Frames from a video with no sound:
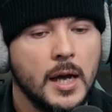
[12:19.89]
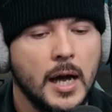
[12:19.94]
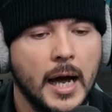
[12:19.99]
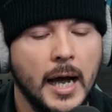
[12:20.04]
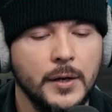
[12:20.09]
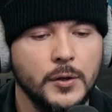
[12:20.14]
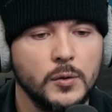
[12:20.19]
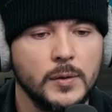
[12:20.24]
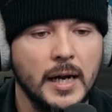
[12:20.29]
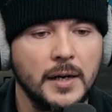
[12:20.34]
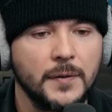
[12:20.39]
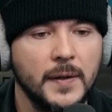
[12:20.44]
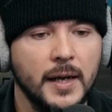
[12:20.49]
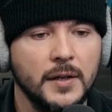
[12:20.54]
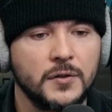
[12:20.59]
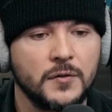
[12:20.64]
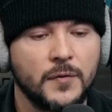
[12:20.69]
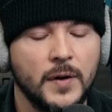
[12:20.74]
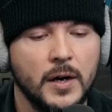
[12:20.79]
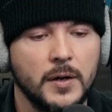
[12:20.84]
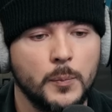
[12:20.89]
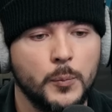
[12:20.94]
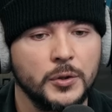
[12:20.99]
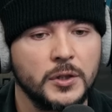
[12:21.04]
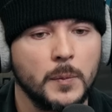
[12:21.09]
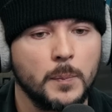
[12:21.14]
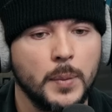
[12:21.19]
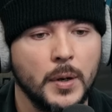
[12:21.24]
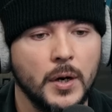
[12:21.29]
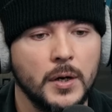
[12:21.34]
I do not think it's fair to
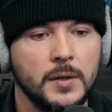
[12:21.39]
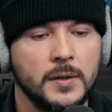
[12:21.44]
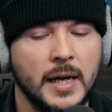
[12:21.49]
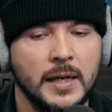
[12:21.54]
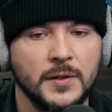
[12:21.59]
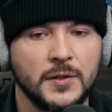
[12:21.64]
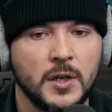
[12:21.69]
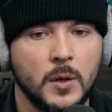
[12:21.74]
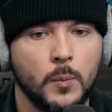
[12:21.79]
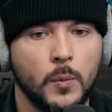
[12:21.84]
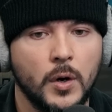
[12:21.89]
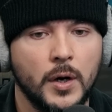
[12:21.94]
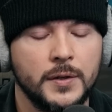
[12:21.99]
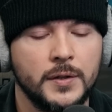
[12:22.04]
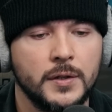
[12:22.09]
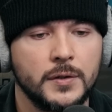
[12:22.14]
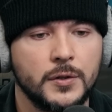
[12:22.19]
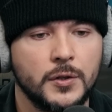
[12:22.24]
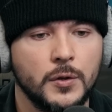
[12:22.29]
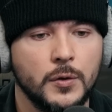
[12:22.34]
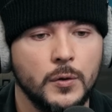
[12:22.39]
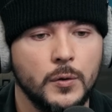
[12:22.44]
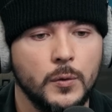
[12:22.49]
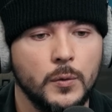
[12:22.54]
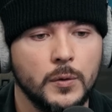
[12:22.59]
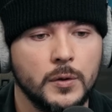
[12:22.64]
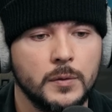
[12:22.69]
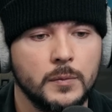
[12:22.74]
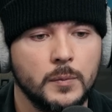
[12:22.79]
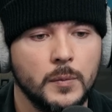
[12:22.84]
put the burden on someone
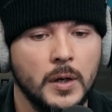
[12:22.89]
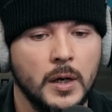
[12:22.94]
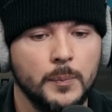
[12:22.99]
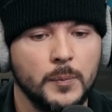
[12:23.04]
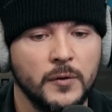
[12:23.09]
to uh,